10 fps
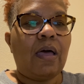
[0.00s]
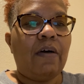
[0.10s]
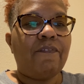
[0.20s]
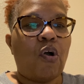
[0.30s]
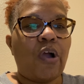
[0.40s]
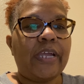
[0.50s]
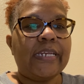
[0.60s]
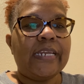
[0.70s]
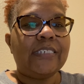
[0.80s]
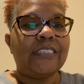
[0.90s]
of
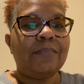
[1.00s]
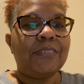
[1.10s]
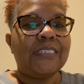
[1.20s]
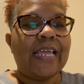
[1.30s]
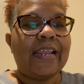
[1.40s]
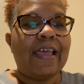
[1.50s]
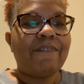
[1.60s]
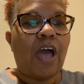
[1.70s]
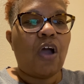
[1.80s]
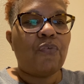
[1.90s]
organisms that
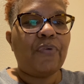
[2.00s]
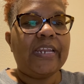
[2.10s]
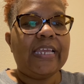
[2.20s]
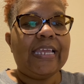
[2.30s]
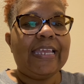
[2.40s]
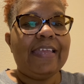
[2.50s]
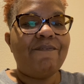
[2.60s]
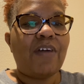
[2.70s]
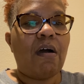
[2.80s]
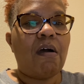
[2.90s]
have already
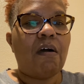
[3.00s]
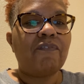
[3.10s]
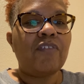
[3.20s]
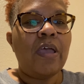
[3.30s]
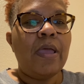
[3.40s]
evolved